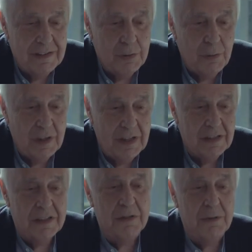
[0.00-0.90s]
talking
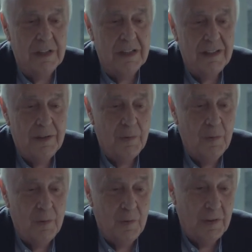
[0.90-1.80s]
to
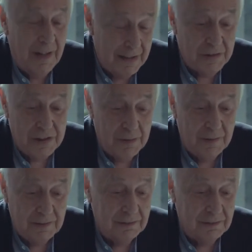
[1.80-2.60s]
actually